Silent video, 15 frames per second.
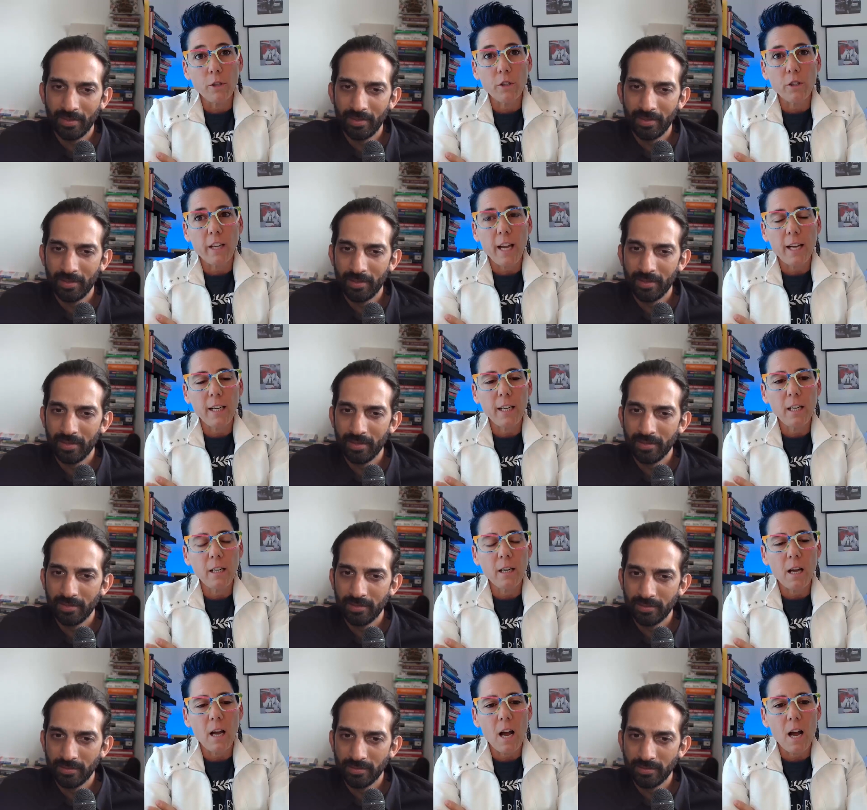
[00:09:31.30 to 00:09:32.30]
Speaker 1: you're
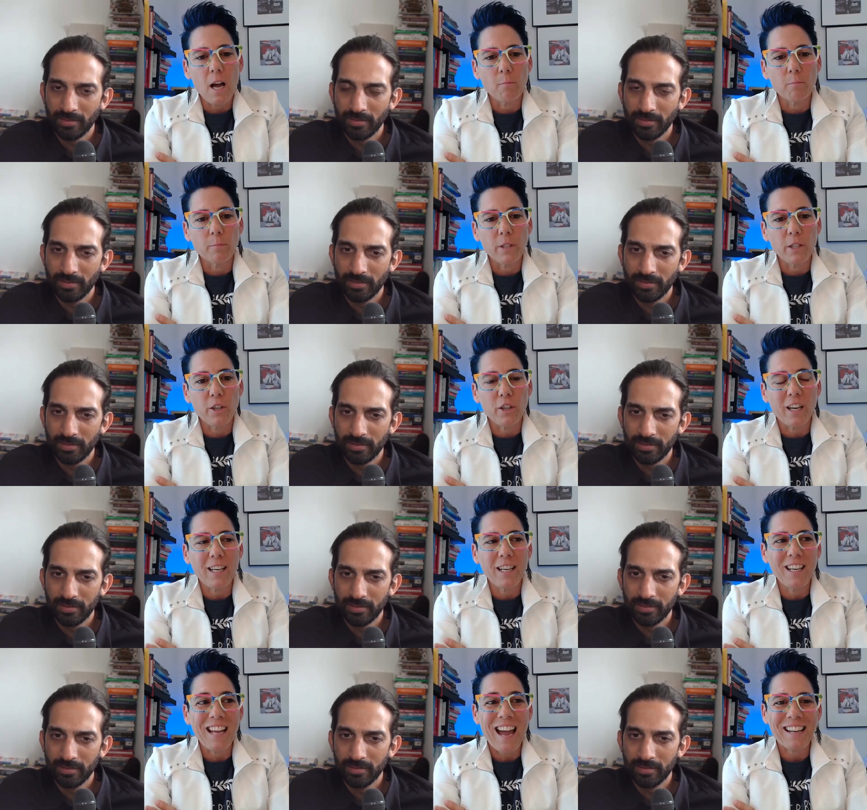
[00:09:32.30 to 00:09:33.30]
getting um, you're
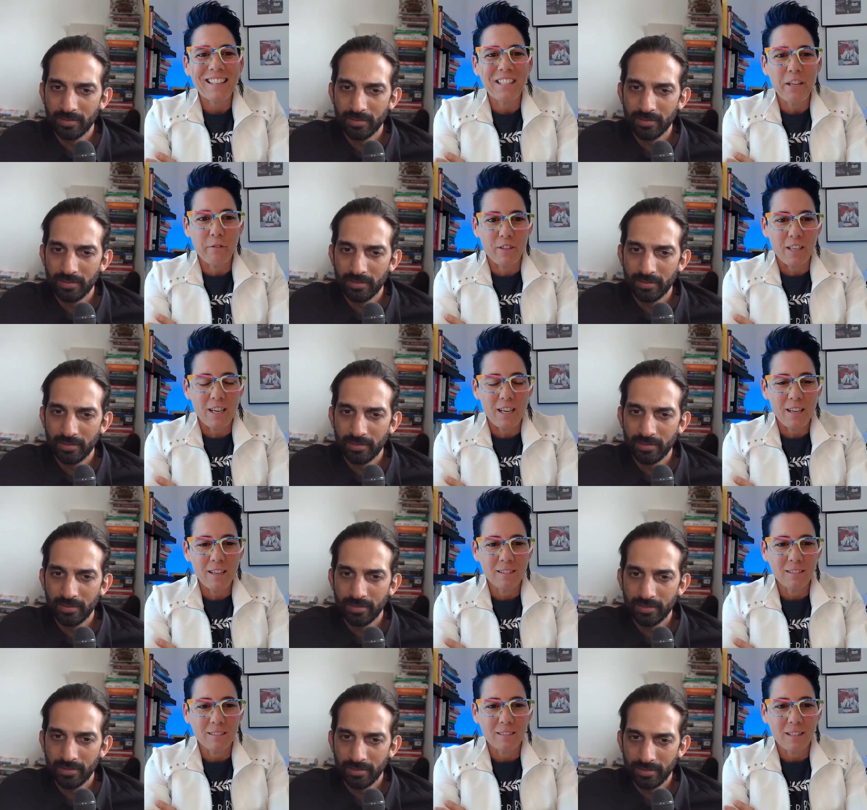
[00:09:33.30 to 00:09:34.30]
getting activity.
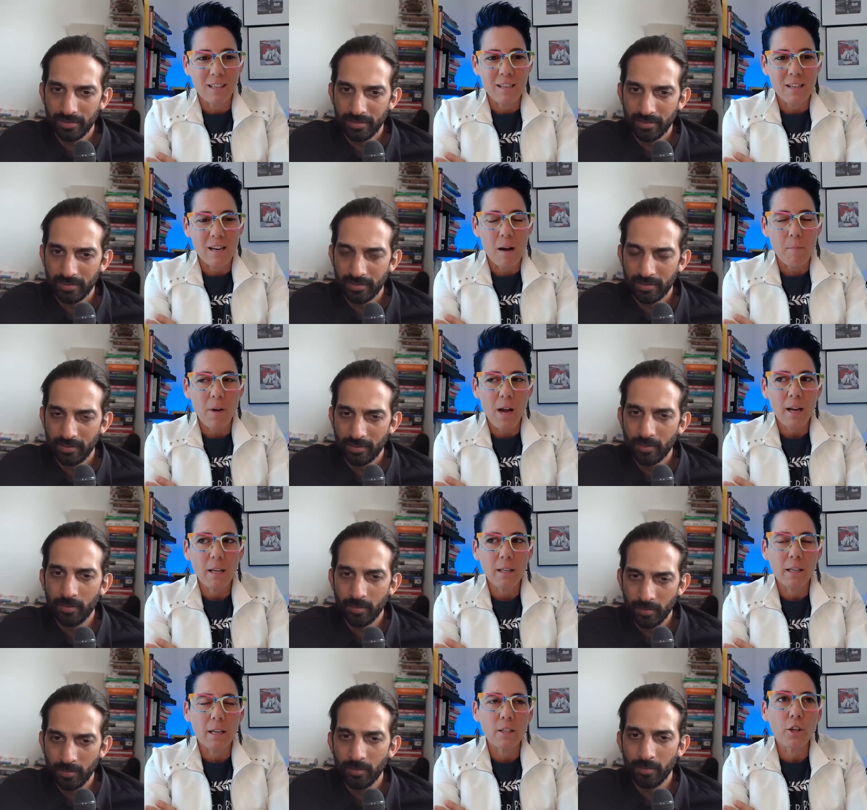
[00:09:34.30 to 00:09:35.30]
I'm not
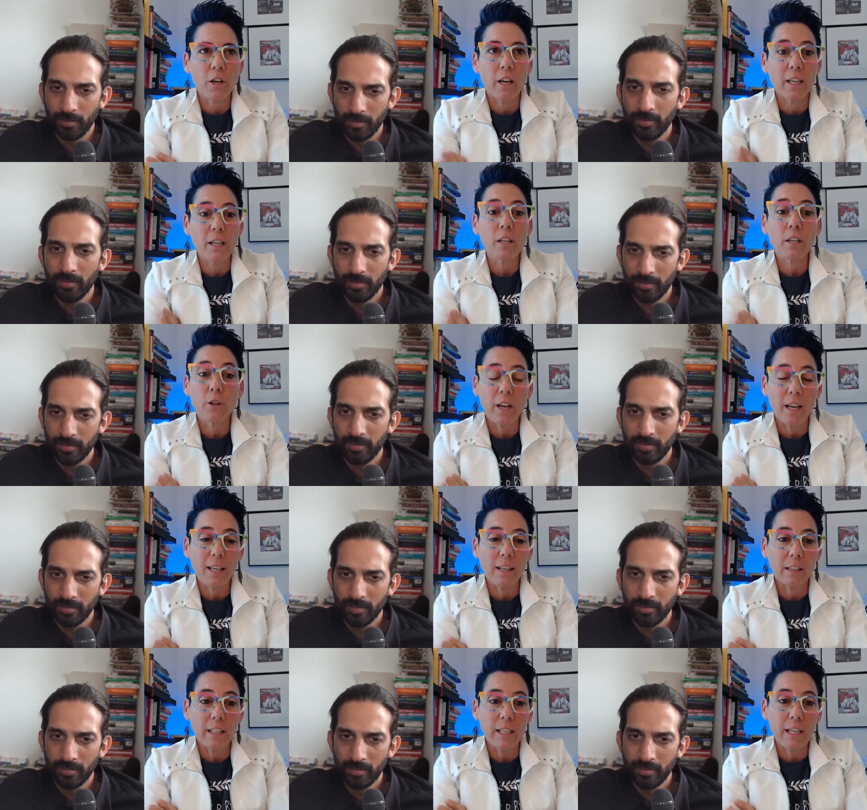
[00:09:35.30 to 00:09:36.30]
gonna you're gonna you're
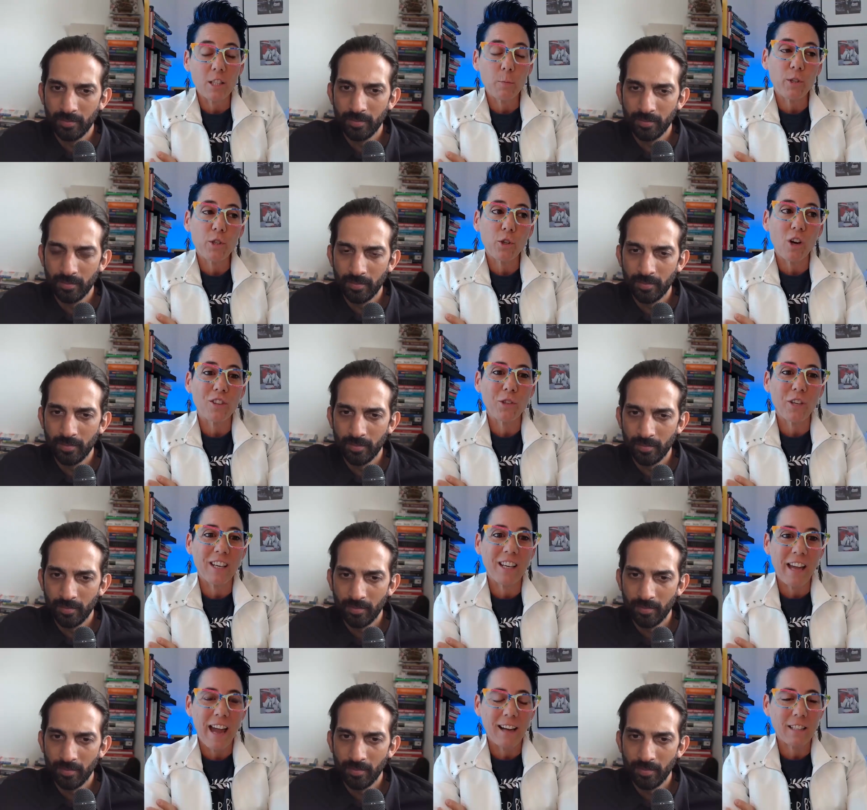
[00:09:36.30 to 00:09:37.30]
getting leads, but you're also
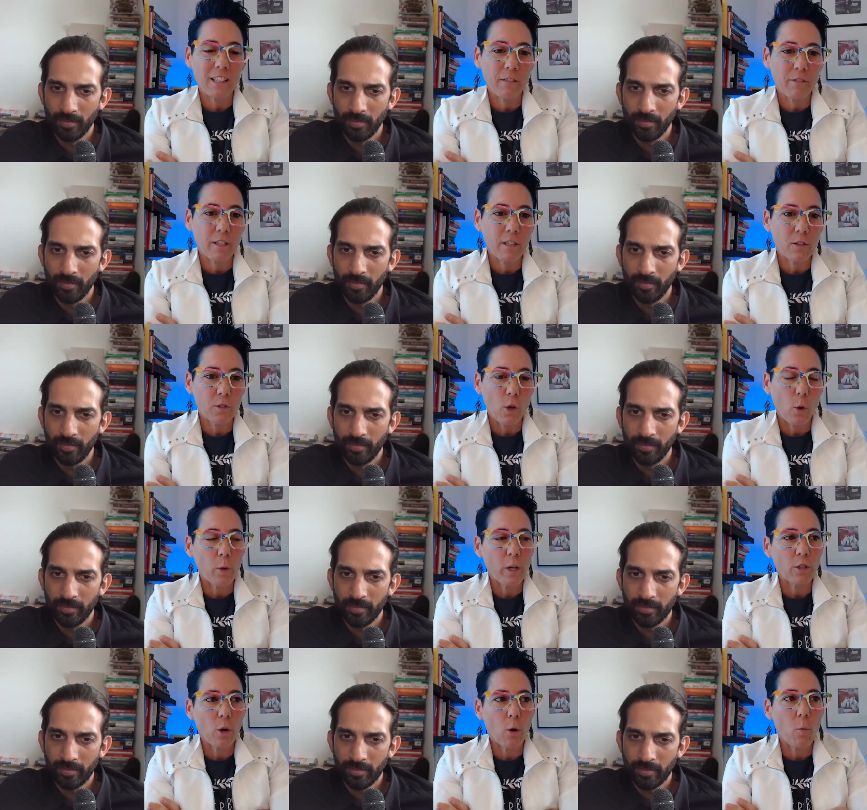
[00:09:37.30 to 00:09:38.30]
getting activity. So
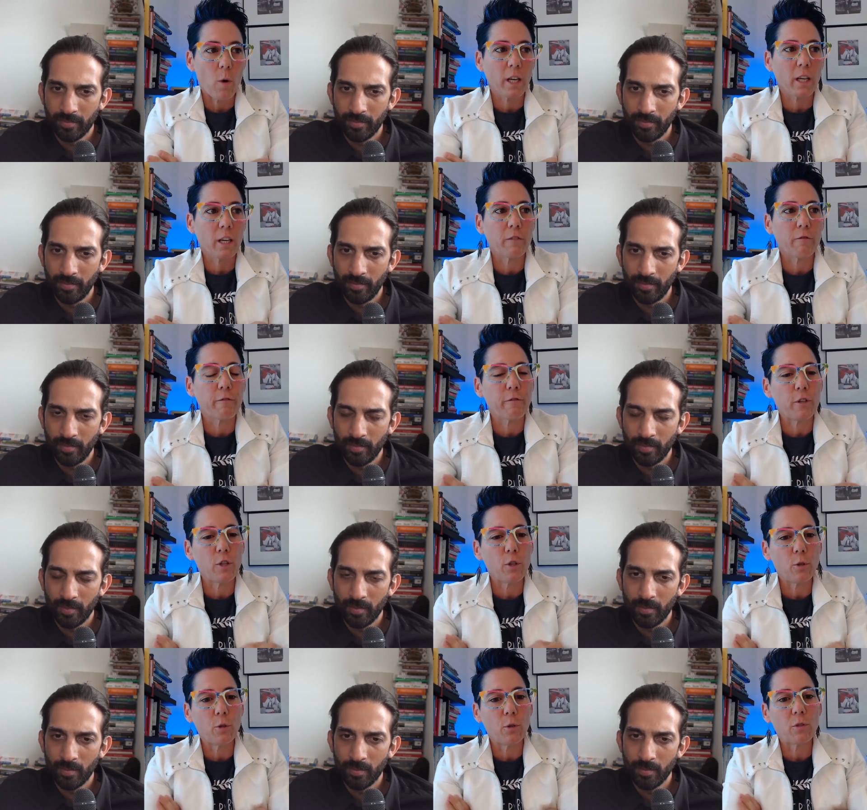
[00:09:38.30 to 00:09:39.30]
we don't want to
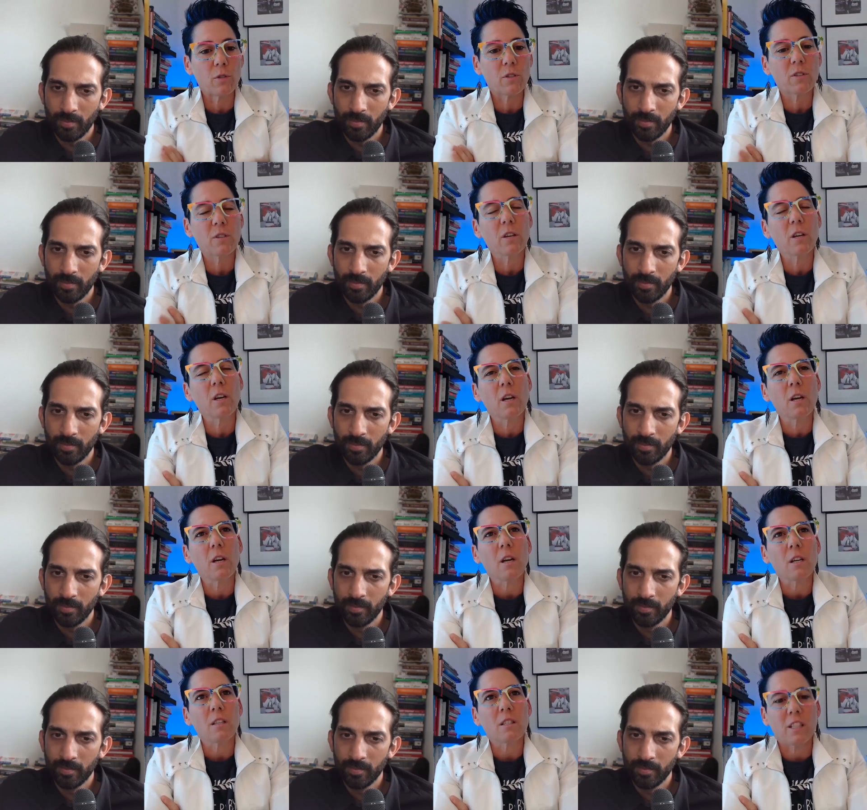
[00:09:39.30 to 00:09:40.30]
confuse
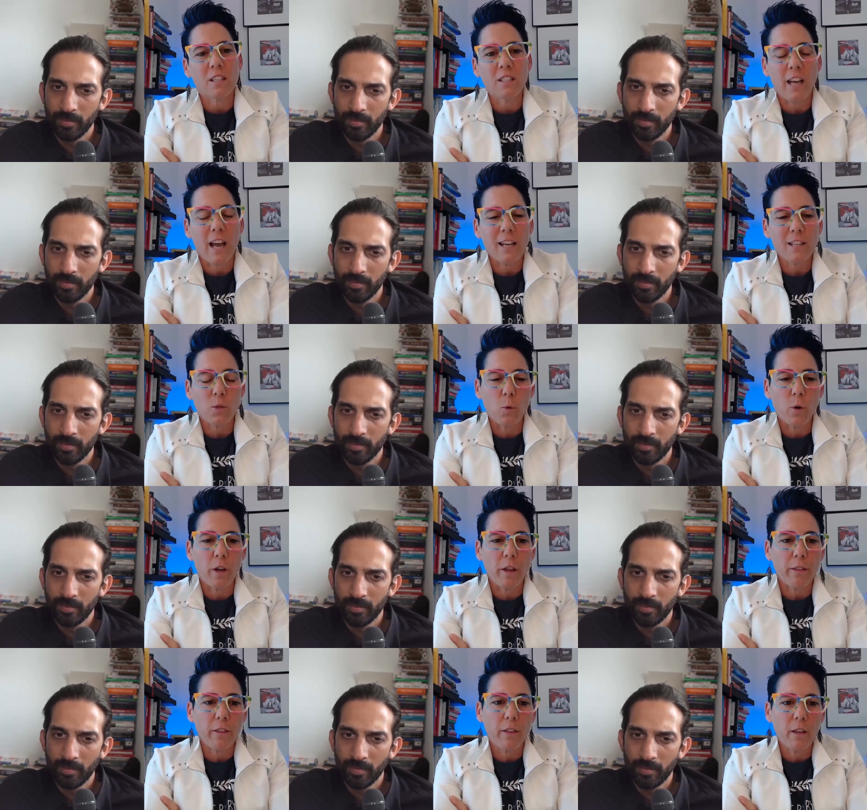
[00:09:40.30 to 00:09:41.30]
success
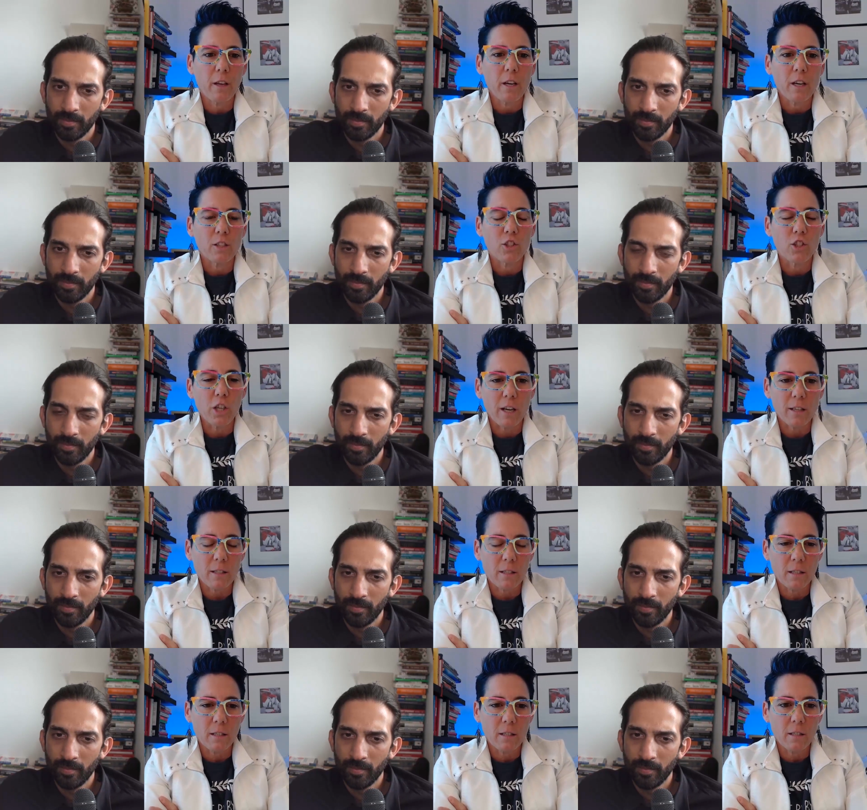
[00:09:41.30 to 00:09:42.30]
with
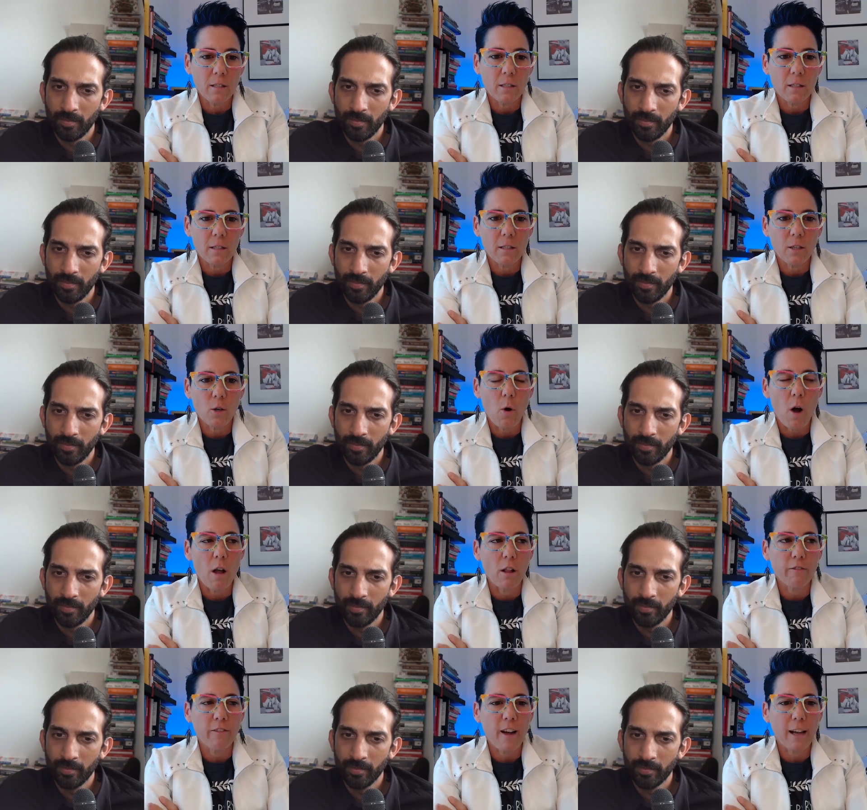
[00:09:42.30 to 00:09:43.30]
just
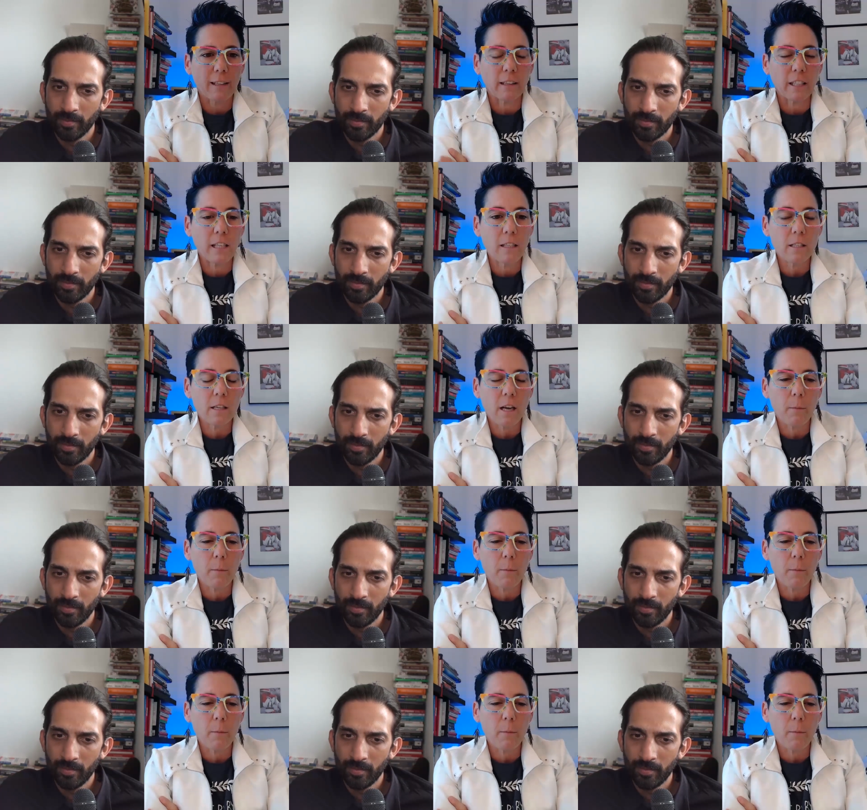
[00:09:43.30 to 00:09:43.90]
qualified leads